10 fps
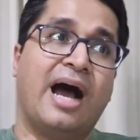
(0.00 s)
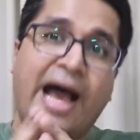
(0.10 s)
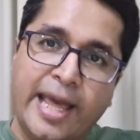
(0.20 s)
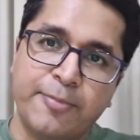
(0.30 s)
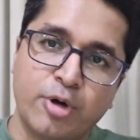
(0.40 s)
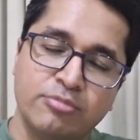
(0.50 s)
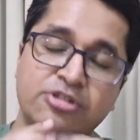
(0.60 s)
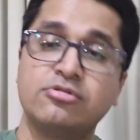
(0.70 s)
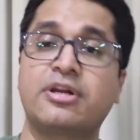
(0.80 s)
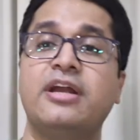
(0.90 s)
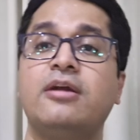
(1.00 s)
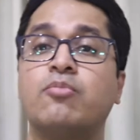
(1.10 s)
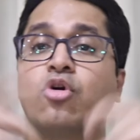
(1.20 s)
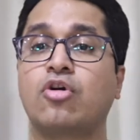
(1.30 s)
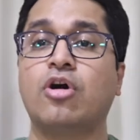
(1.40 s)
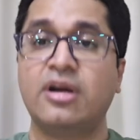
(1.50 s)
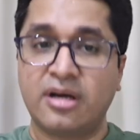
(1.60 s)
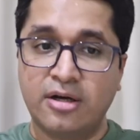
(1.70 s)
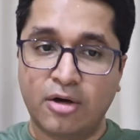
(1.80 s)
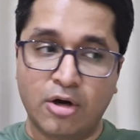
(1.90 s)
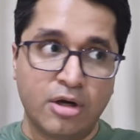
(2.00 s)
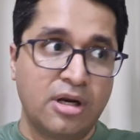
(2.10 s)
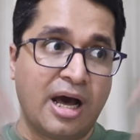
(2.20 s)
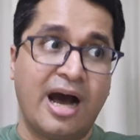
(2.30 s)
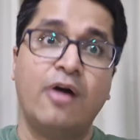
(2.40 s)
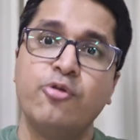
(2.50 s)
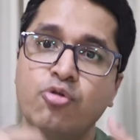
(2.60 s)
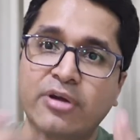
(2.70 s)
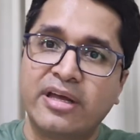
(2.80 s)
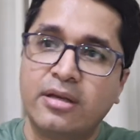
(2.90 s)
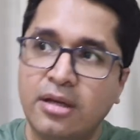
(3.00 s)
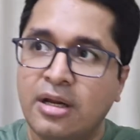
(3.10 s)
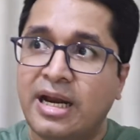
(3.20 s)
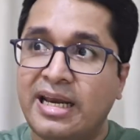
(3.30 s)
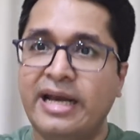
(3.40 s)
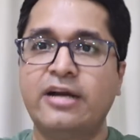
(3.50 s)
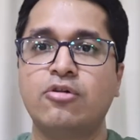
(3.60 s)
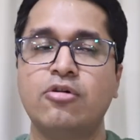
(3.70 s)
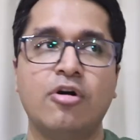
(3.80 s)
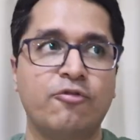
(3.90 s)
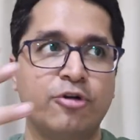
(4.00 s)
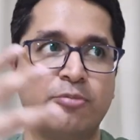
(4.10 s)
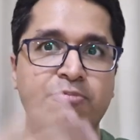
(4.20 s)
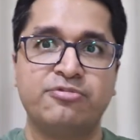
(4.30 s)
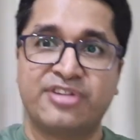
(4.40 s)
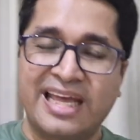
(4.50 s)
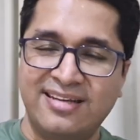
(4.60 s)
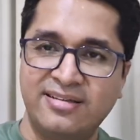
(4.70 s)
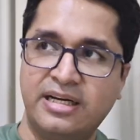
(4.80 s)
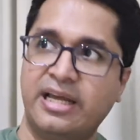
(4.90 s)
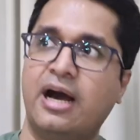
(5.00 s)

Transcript: I promise to create more content on how you can let go of your scarcity,